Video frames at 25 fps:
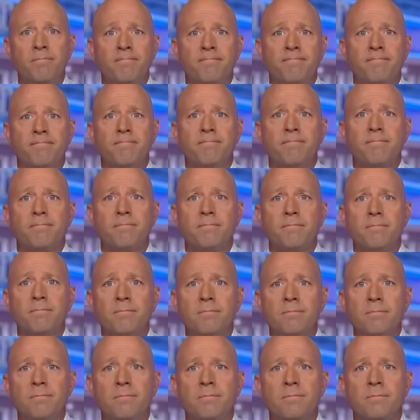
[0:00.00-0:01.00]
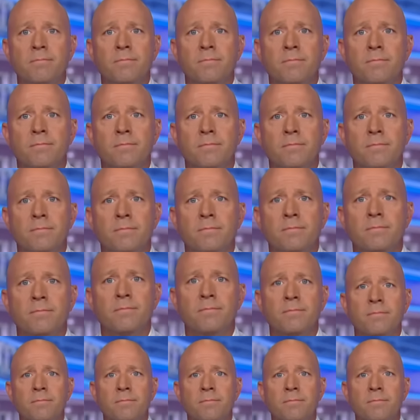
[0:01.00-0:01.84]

You know, a lot of it depends on how the